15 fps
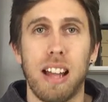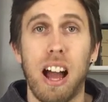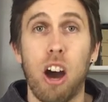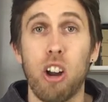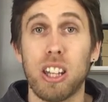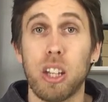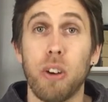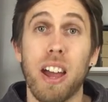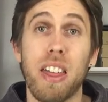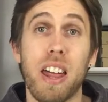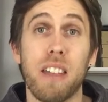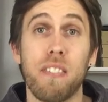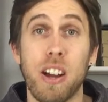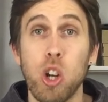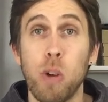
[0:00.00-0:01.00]
Now I'll give
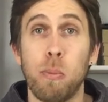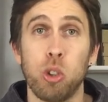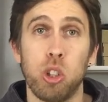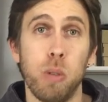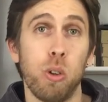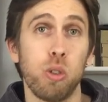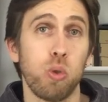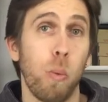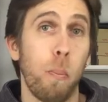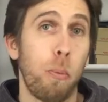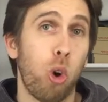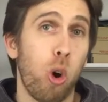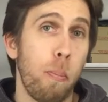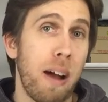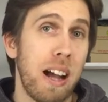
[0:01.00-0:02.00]
you a few more
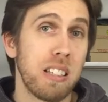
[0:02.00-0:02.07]
motives,